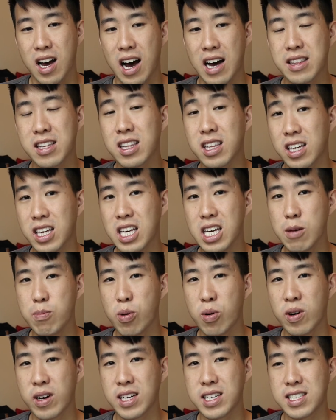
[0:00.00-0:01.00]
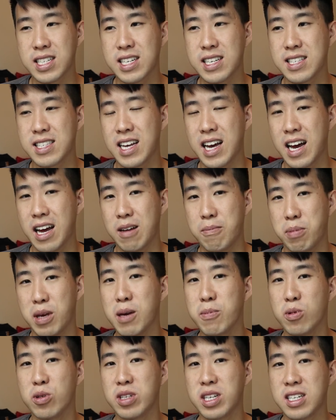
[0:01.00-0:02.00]
I think the key point is that
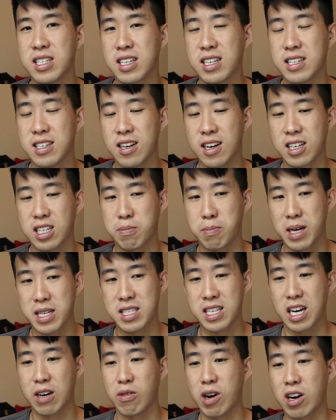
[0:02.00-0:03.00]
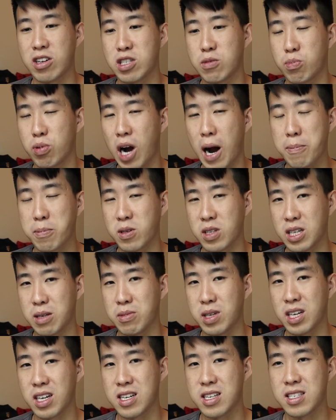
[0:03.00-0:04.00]
people need to conduct bedside rounds properly,
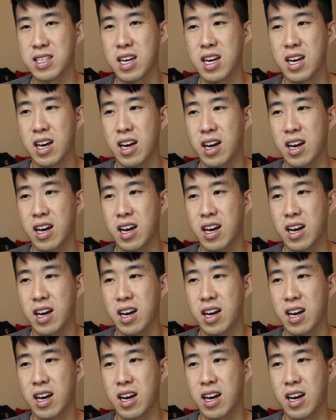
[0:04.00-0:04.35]
because